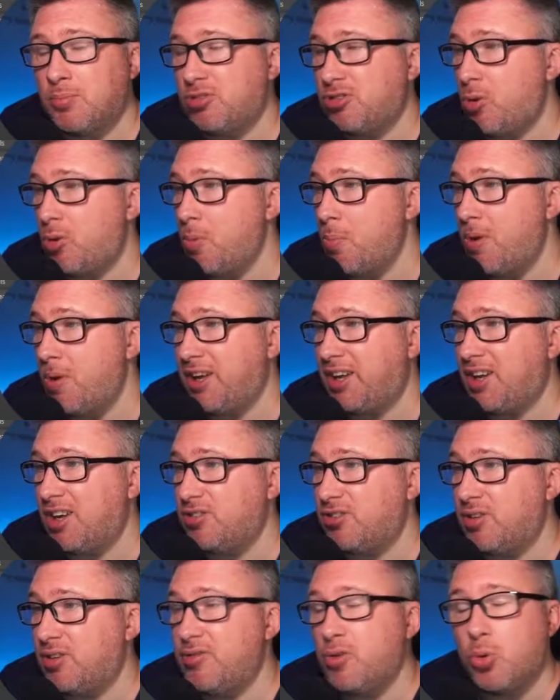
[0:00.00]
So in my
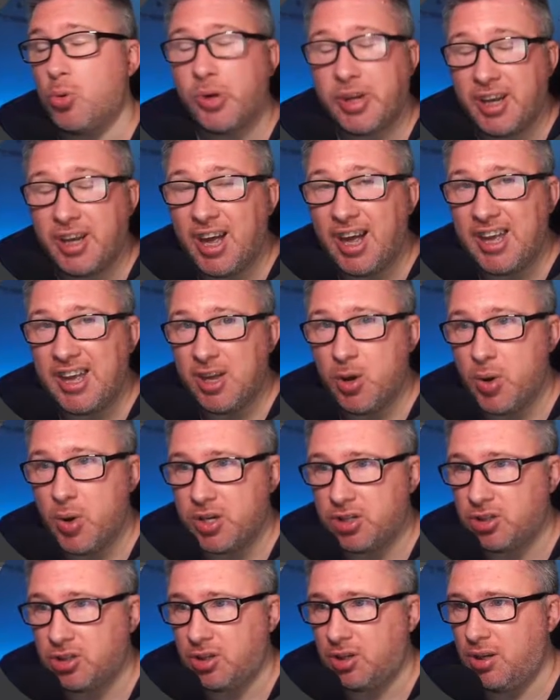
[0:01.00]
case, I've called it a
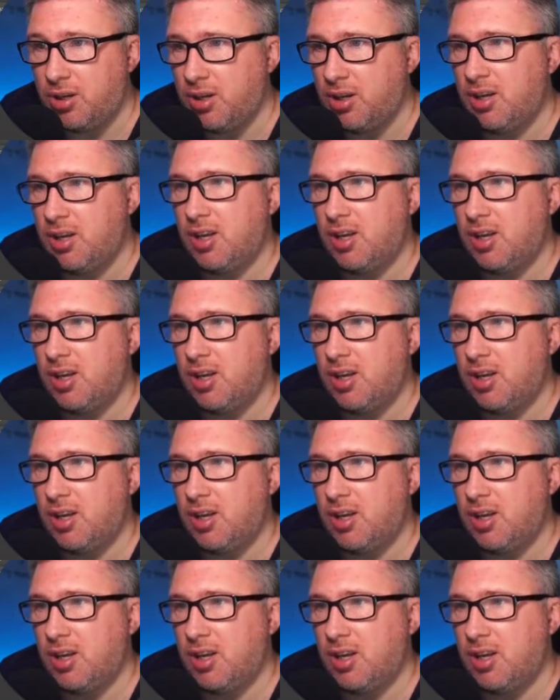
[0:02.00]
question.